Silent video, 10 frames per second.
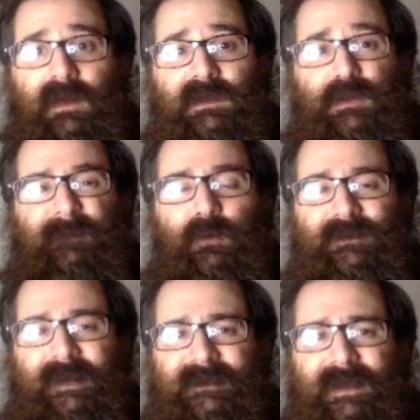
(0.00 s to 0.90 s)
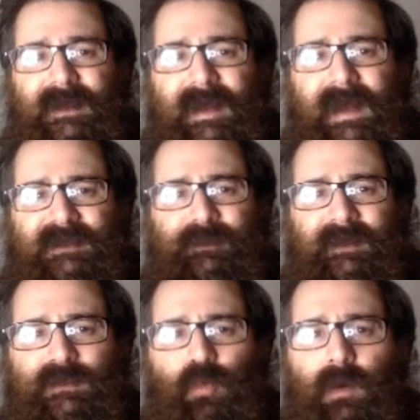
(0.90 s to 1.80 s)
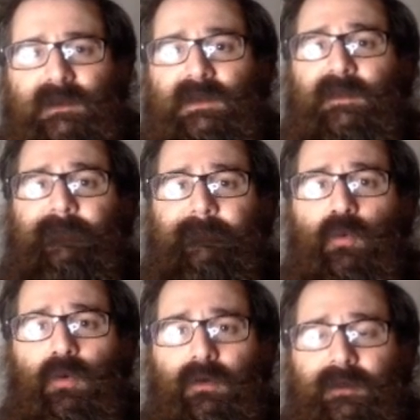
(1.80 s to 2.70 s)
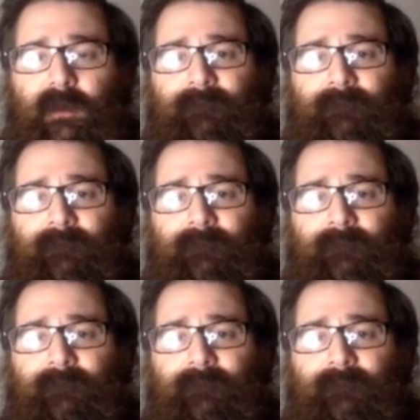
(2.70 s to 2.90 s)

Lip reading: So if it was, let's say, an x plus 1 to the 4th,